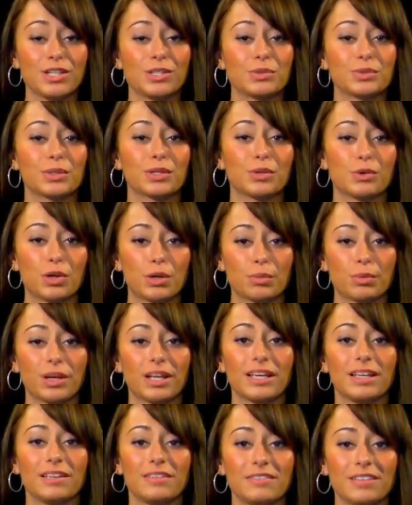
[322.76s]
to
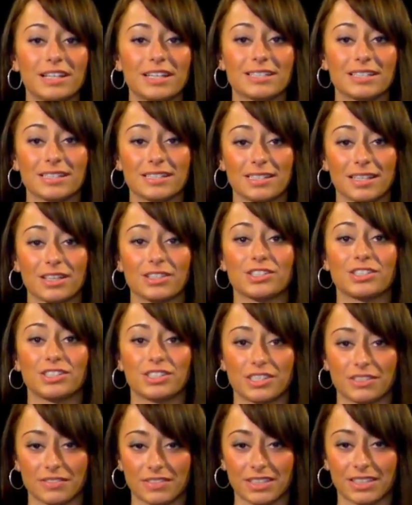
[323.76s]
incorporate EVSSL
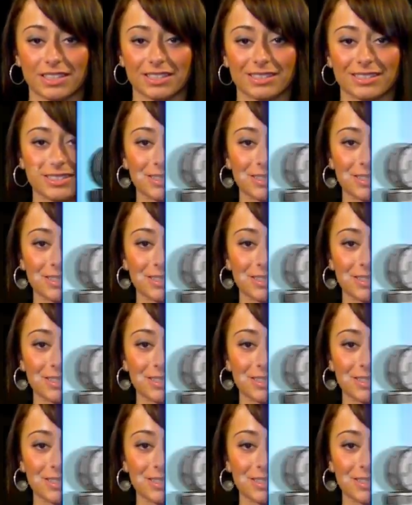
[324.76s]
certificates.